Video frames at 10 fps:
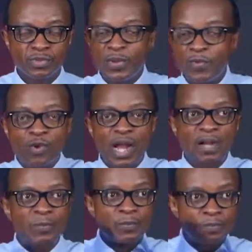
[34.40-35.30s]
People
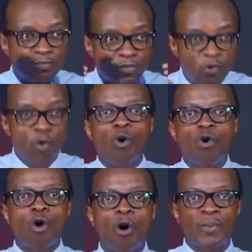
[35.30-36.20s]
can't
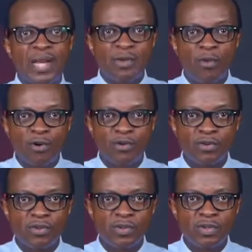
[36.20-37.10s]
cope anymore.
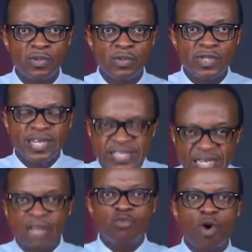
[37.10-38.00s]
Is
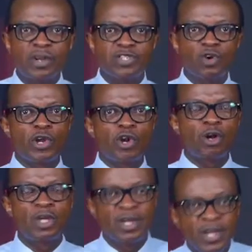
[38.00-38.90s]
that what is going
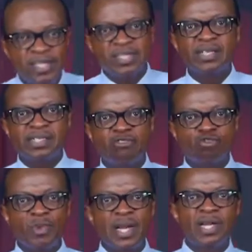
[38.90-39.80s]
on? Ladies and
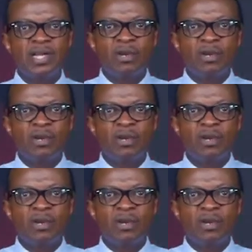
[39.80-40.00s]
gentlemen,